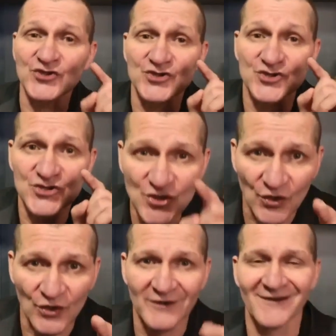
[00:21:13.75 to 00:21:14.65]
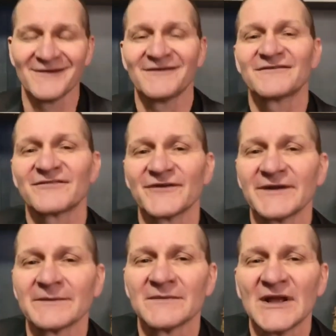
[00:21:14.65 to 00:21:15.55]
your
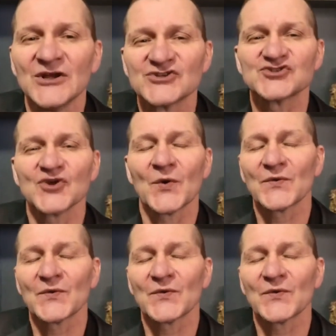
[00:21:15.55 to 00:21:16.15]
freedom. So